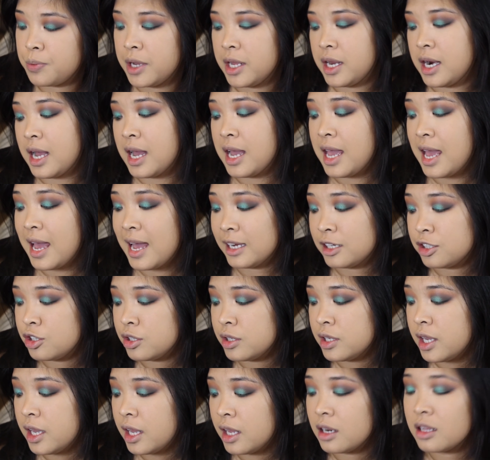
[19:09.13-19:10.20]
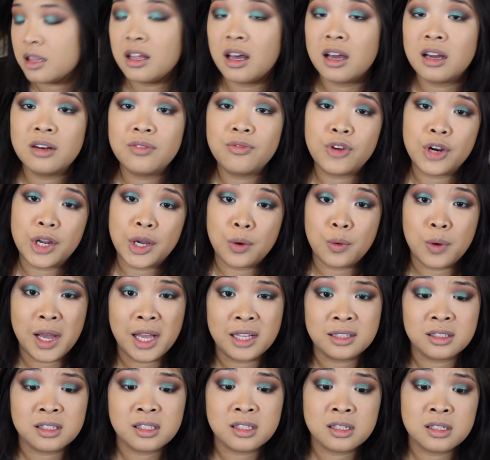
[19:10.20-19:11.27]
but I actually get a lot of
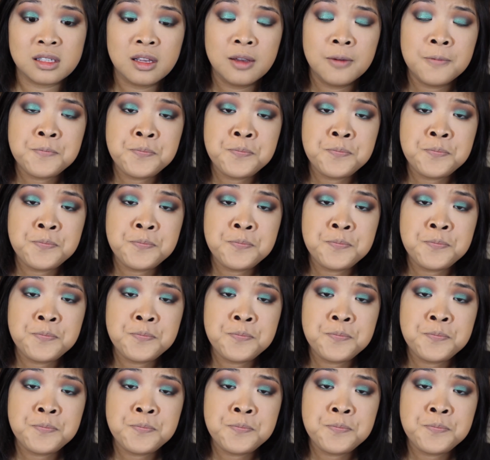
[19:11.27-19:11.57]
requests